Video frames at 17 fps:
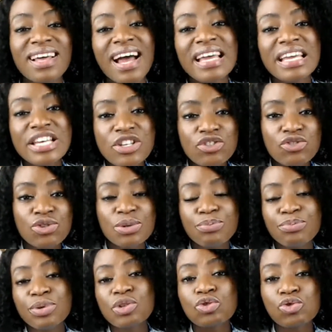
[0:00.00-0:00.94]
That
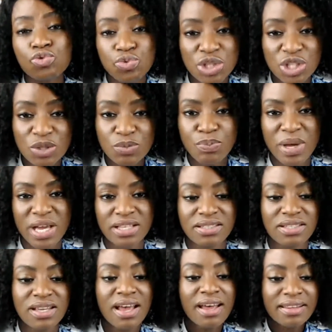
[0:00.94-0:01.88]
history builds
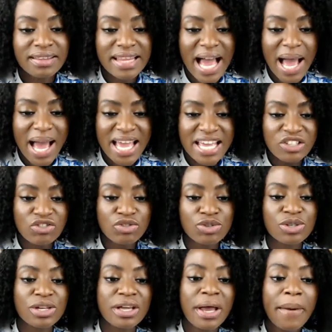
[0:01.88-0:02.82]
respect. That
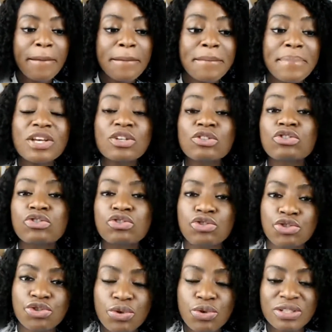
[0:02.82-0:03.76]
history builds
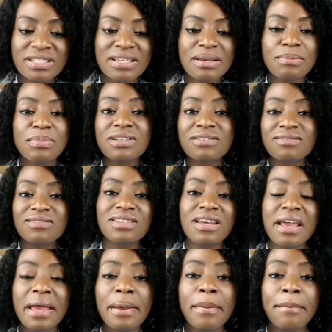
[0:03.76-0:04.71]
trust. It builds
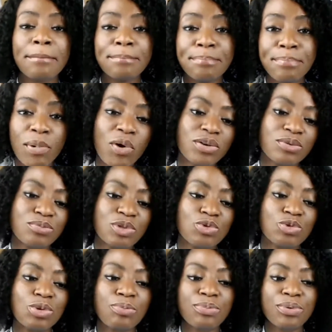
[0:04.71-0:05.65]
a bond
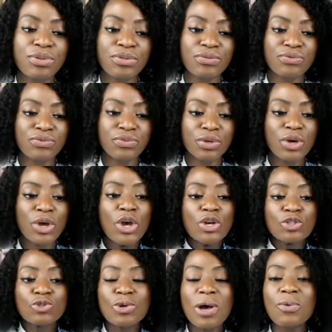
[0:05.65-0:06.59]
between both of you.
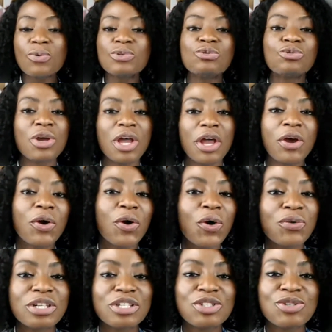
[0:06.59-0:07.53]
So I want to
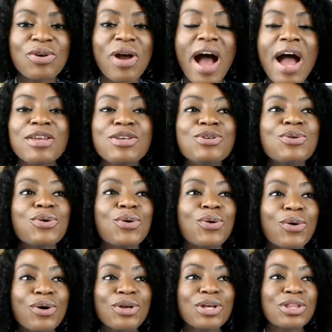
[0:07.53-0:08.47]
encourage you. Are you
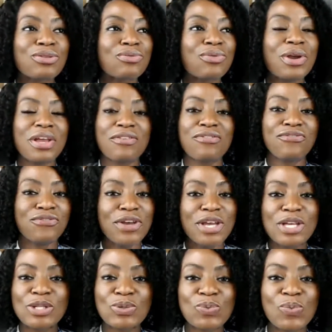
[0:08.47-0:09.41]
going through a
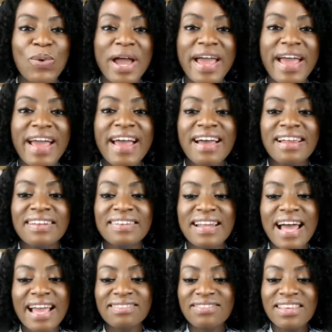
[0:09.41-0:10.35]
phase where
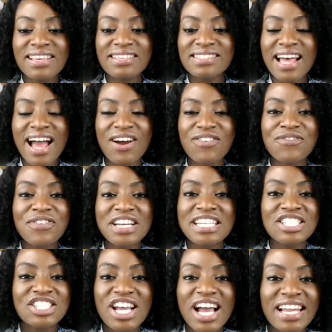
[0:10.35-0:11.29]
like things are
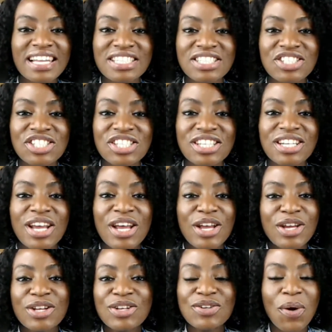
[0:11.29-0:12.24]
really challenging
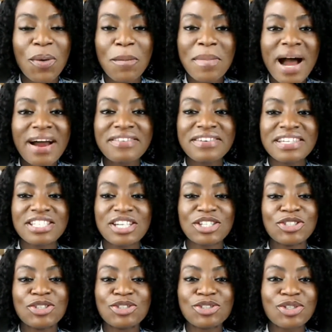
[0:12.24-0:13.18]
in your marriage
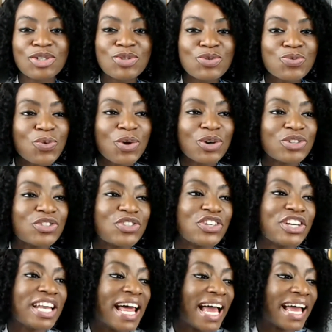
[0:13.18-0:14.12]
and you're just
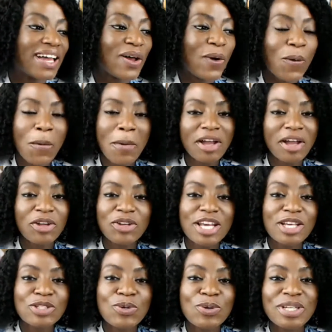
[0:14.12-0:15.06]
wondering like, oh my
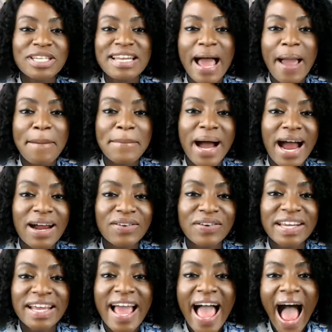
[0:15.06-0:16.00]
goodness, who did I
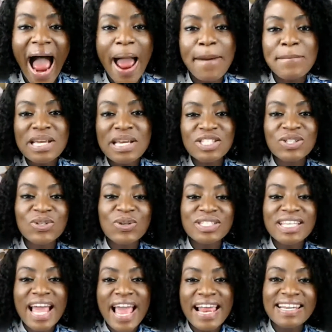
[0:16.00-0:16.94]
marry? I miss
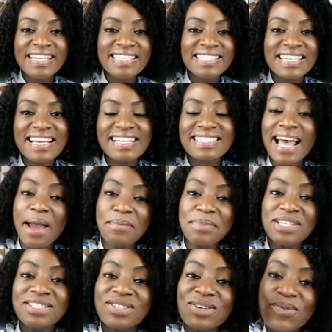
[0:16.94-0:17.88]
those early days. I
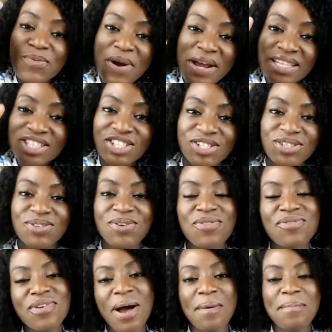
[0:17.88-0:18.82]
miss the Rachel
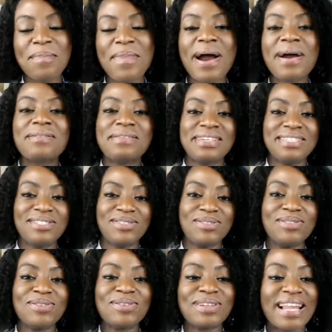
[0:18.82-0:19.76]
of our marriage,
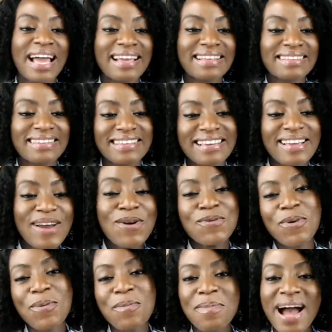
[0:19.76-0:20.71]
like the
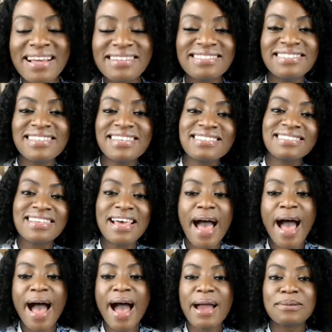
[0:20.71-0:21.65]
romantic
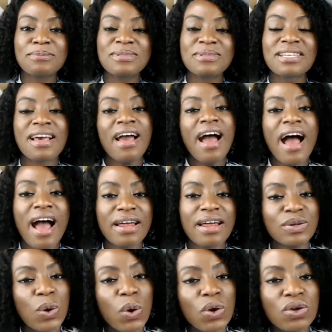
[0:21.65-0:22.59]
times
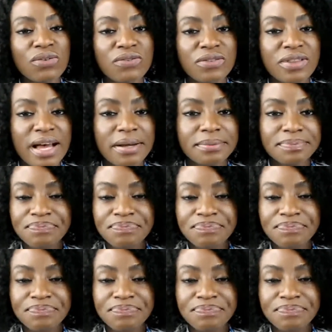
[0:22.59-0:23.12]
and all of that.